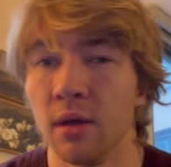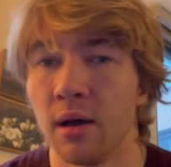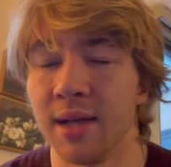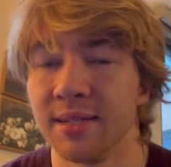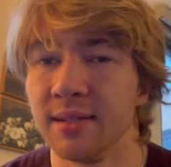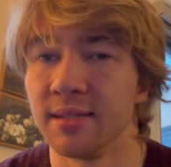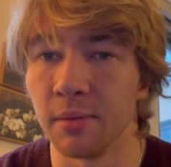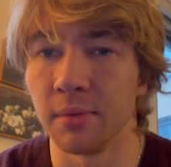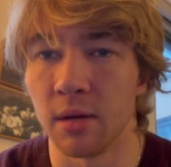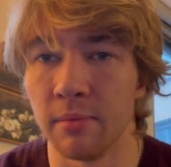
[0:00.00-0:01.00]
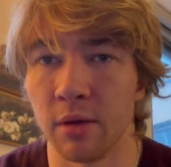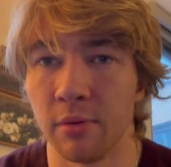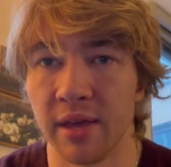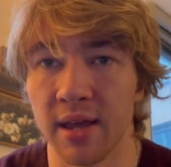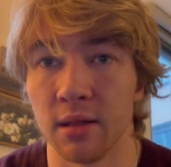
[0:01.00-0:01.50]
I said some compound
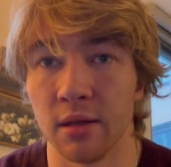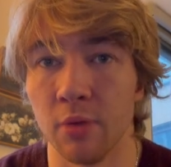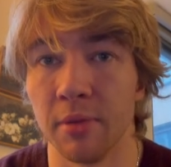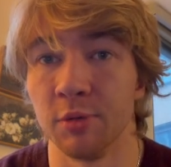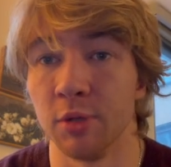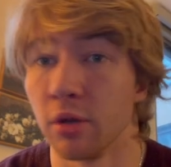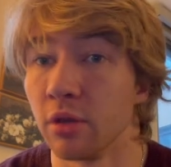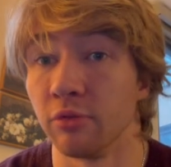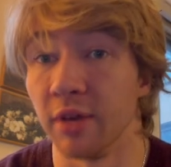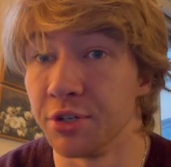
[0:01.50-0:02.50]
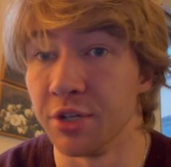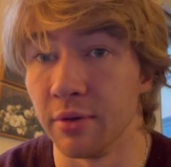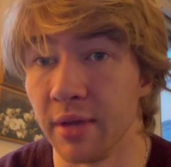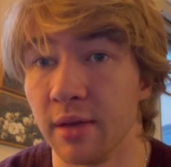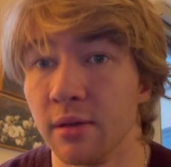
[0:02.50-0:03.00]
with Al and O because we don't have the ratio
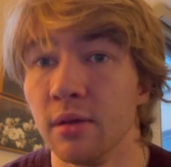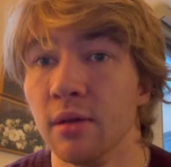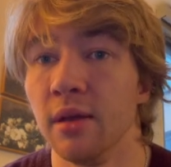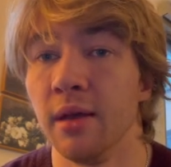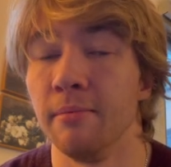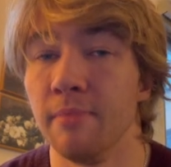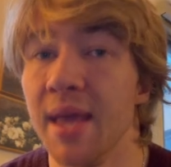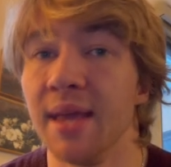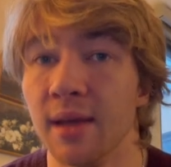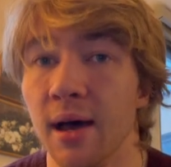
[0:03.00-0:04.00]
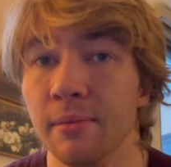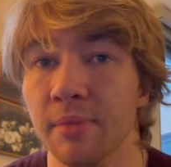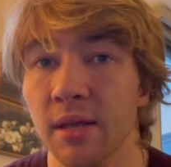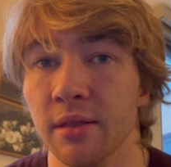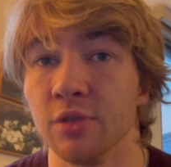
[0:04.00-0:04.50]
yet. It may not
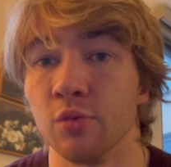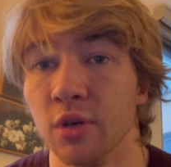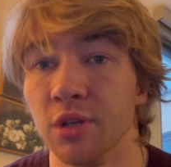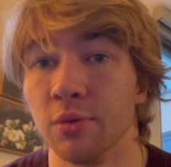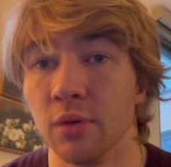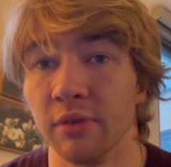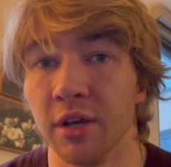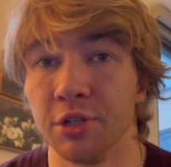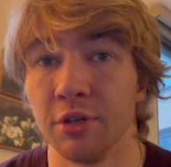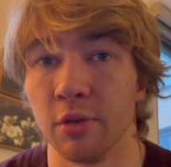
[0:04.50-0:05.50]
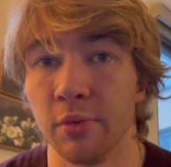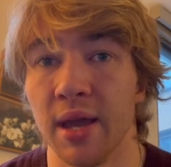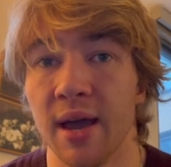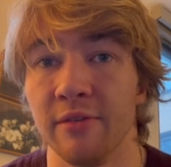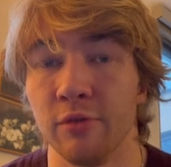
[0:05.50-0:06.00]
be this 1-to-1 ratio that we
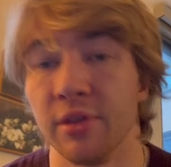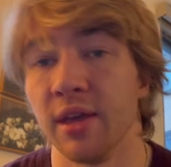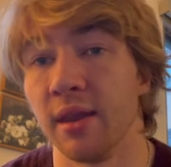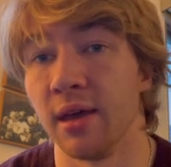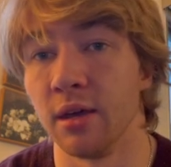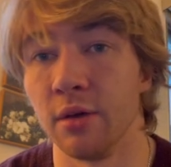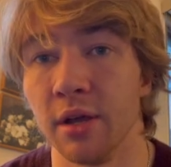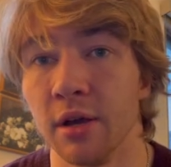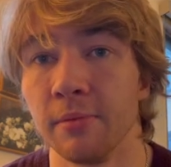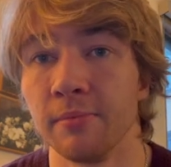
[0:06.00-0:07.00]
have with NiO here.